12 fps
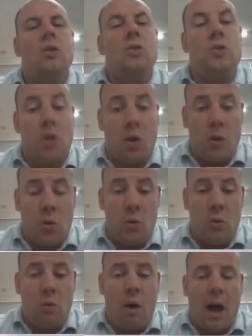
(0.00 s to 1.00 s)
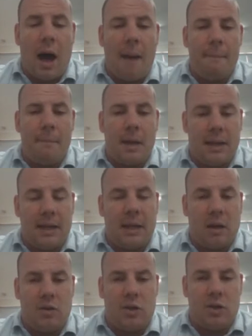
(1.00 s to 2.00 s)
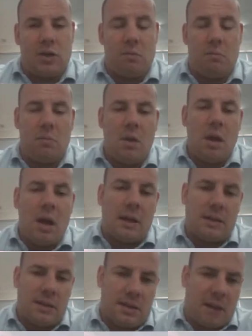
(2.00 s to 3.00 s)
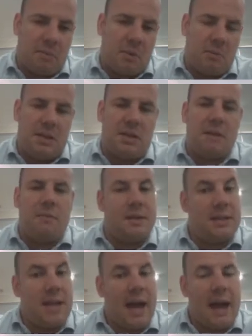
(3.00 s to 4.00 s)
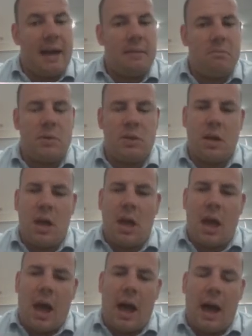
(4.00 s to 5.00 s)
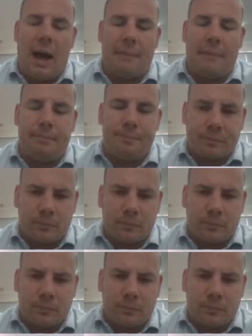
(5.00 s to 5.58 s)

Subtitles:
to an ecosystem. Same can be said for dams, hydroelectric